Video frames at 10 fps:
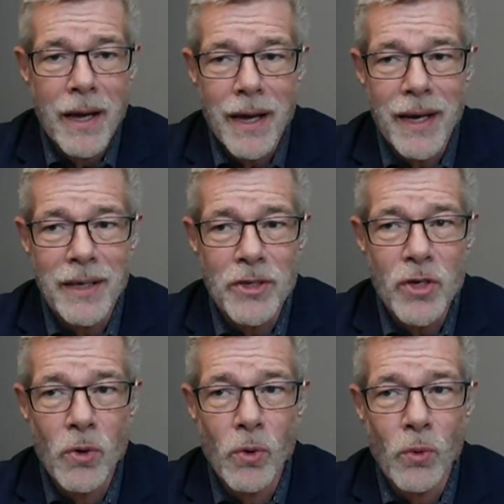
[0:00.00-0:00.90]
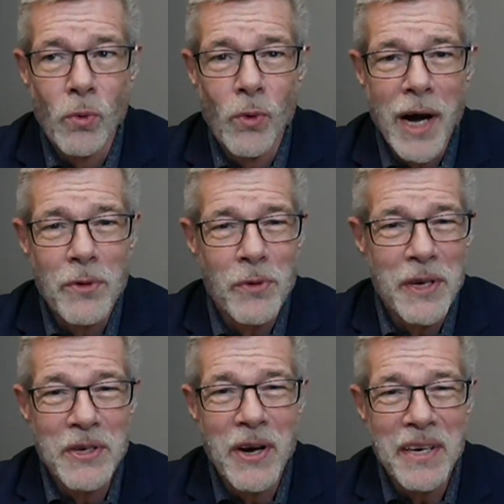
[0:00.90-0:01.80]
And so, why would
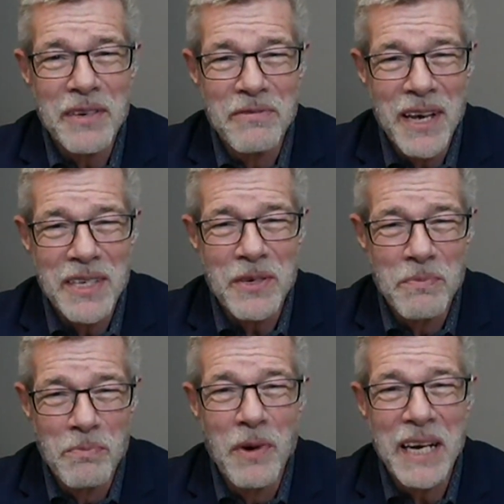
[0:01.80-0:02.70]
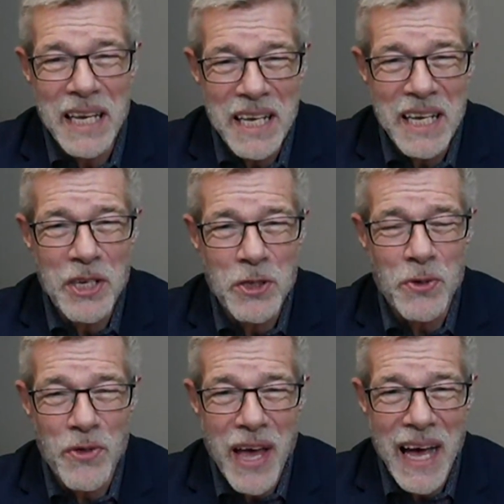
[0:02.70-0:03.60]
we not invest money
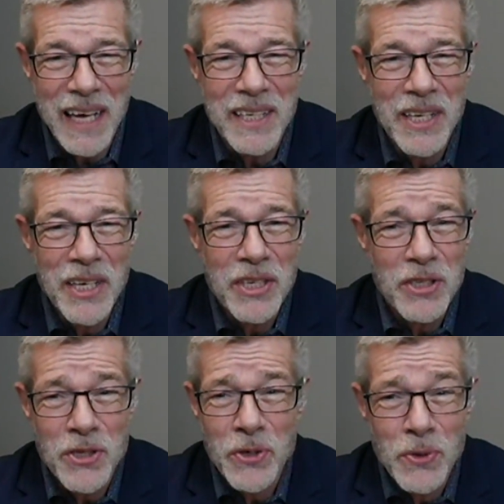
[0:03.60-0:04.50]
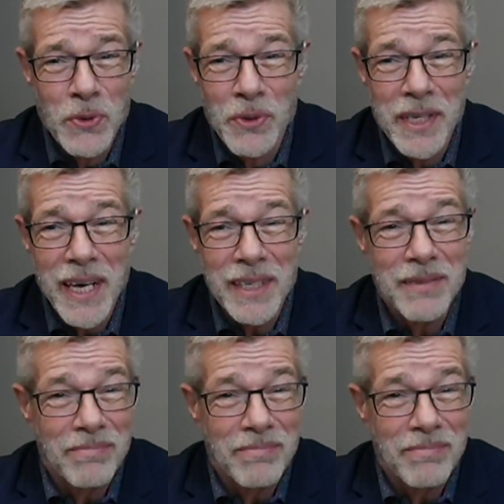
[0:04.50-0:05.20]
into that to get,